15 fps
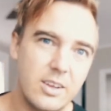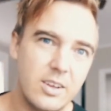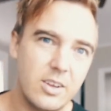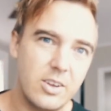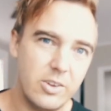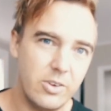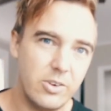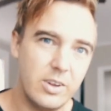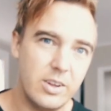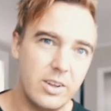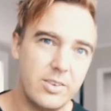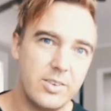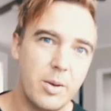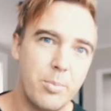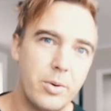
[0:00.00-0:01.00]
a little
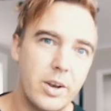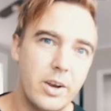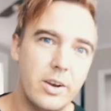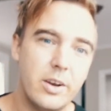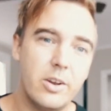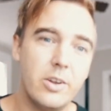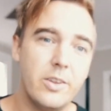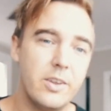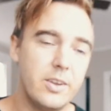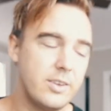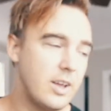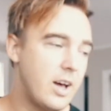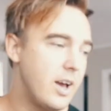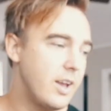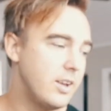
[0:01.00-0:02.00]
separated and on the
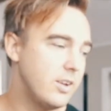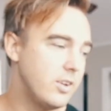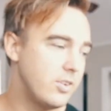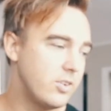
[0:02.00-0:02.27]
side.